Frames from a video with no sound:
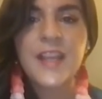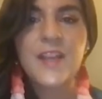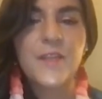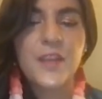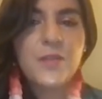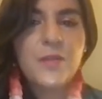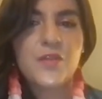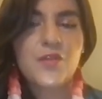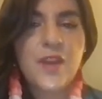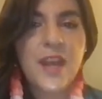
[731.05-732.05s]
If you
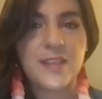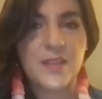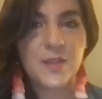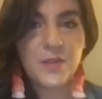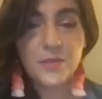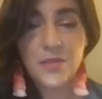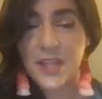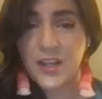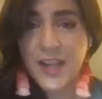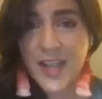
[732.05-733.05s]
try to
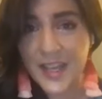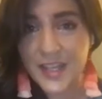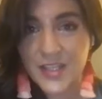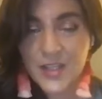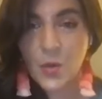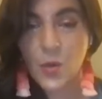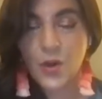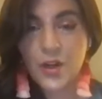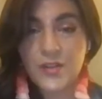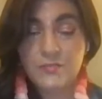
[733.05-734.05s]
shake her hand
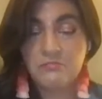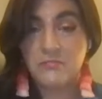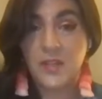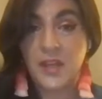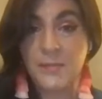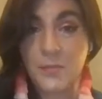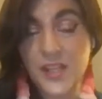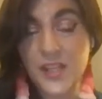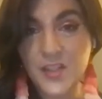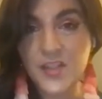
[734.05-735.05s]
or
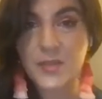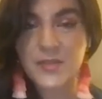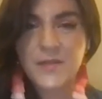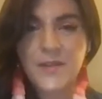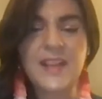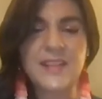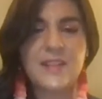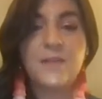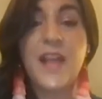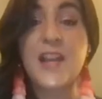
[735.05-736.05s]
embrace her, she'll
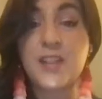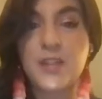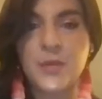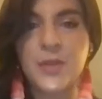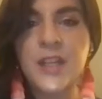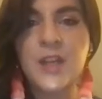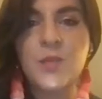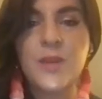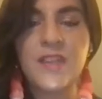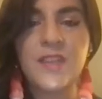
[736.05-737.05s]
defiantly flash you
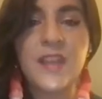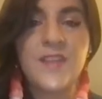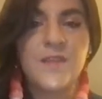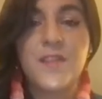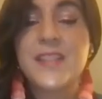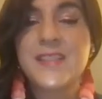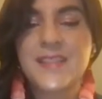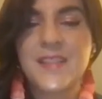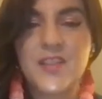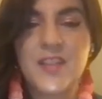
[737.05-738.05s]
with
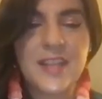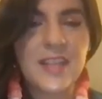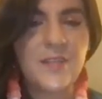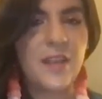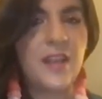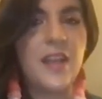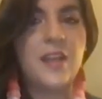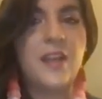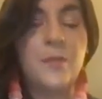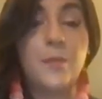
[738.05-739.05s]
vistas that she had given
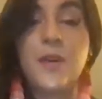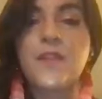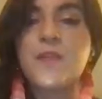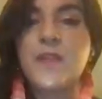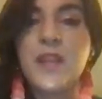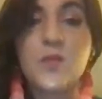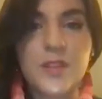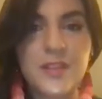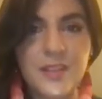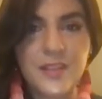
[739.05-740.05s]
birth to
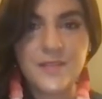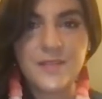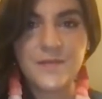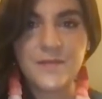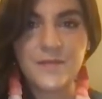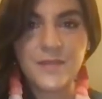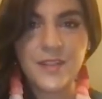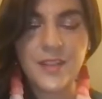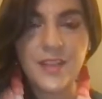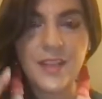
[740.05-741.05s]
inwardly,
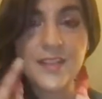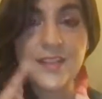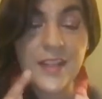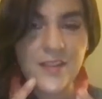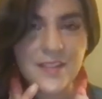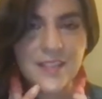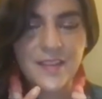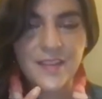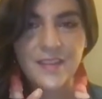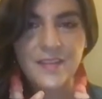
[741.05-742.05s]
inside her teeth.